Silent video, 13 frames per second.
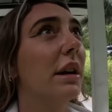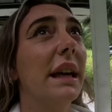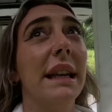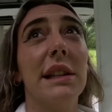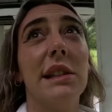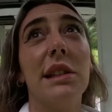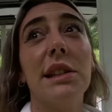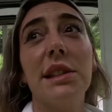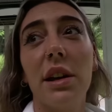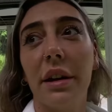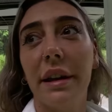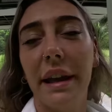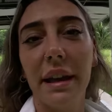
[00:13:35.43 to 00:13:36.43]
It is
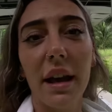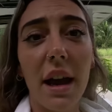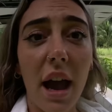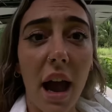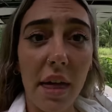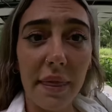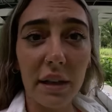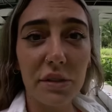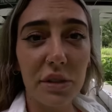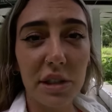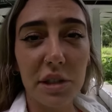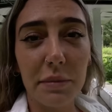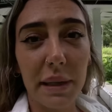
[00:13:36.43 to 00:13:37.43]
stunning. And next
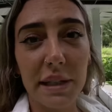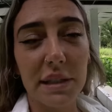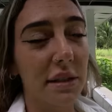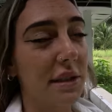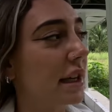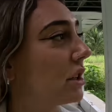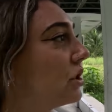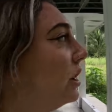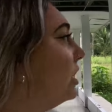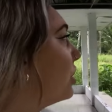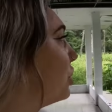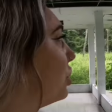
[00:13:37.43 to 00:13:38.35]
to this place, there's actually